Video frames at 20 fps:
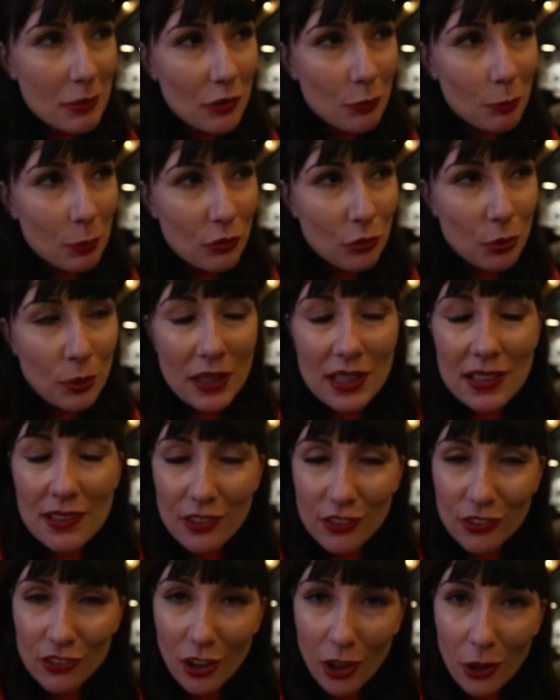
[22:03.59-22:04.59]
is between
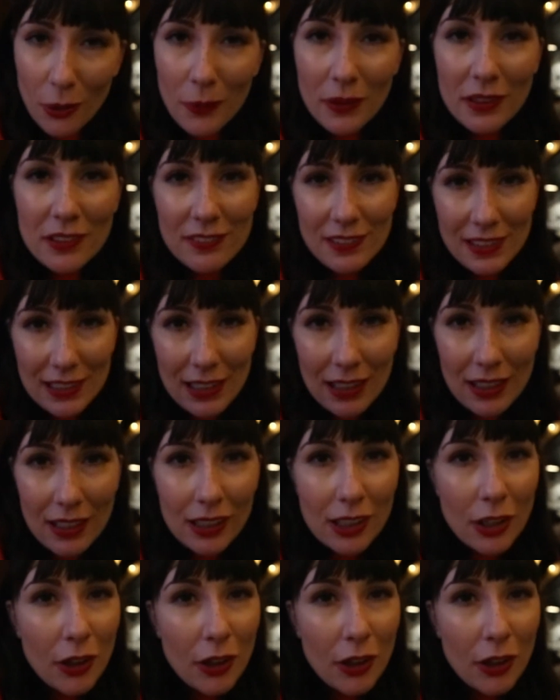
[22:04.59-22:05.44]
the show and dinner,